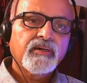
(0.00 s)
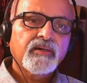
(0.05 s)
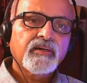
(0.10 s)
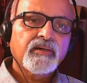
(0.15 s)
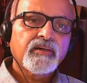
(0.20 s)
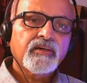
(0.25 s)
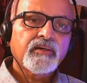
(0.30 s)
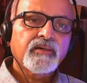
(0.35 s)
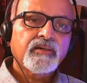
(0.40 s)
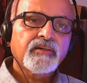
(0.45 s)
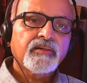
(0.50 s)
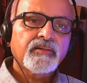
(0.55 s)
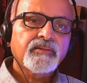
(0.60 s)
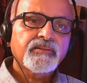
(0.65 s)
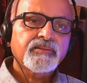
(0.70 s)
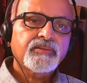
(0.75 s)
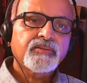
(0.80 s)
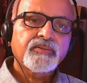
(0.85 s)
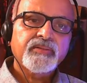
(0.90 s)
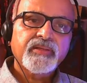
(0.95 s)

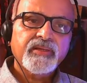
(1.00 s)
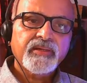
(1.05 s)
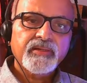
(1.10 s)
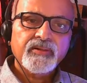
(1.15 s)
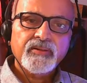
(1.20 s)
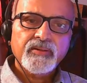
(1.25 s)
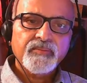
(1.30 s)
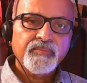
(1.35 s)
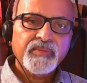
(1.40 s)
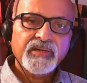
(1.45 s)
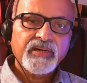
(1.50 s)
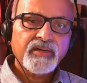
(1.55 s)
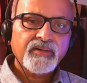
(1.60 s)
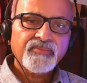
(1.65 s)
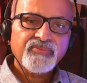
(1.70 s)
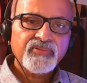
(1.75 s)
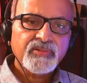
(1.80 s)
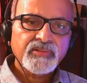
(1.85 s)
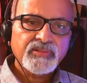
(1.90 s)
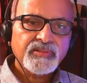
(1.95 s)
But
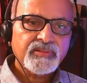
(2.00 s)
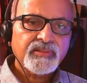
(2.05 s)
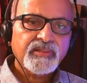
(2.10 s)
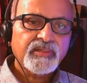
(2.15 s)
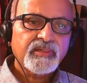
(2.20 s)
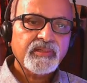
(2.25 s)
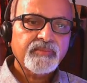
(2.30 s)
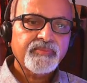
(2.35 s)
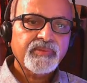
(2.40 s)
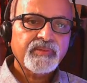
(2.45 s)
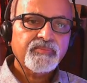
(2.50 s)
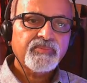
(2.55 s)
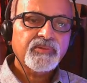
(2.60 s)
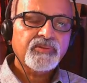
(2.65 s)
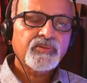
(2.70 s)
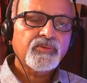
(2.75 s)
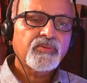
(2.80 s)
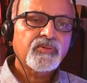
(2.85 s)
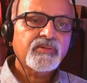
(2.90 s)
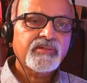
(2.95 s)
unfortunately, people
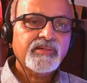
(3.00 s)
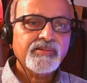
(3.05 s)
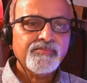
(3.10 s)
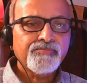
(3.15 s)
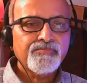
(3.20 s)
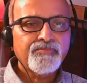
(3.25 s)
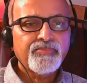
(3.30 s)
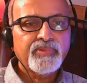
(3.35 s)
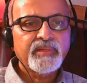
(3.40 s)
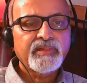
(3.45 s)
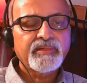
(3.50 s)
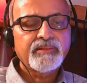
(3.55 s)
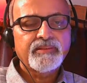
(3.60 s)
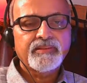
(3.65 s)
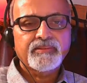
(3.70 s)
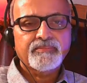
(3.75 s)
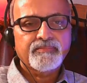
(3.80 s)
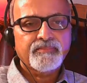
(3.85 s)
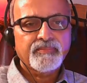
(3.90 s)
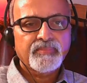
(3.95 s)
don't complete
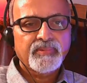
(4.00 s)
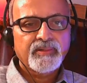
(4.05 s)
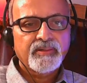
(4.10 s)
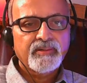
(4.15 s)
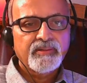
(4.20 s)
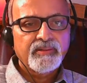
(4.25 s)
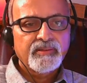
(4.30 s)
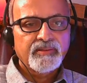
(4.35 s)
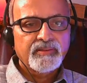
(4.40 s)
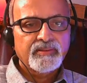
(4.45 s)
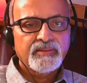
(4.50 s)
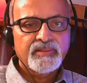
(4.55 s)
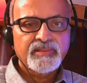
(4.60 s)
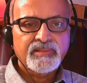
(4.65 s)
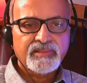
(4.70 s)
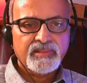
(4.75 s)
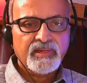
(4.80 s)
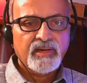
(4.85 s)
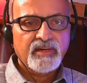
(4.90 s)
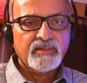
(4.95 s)
them. They
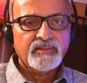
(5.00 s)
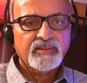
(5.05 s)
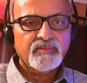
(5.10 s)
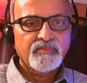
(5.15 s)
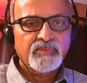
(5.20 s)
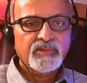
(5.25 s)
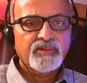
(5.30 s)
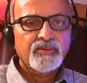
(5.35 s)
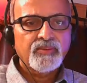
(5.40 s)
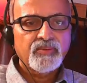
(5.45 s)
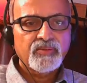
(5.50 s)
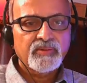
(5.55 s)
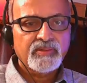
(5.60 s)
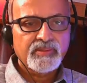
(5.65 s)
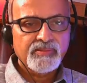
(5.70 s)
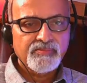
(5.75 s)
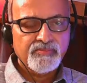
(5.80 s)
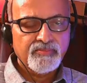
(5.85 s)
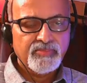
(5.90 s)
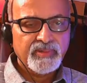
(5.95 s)
start it but don't
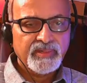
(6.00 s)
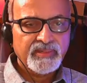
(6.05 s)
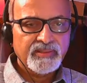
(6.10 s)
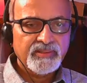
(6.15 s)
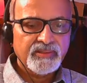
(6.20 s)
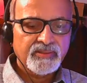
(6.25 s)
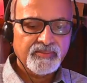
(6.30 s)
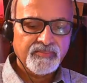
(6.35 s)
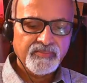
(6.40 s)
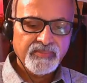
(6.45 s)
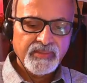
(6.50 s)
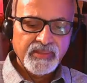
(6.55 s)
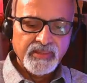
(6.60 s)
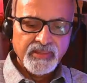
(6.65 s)
complete them.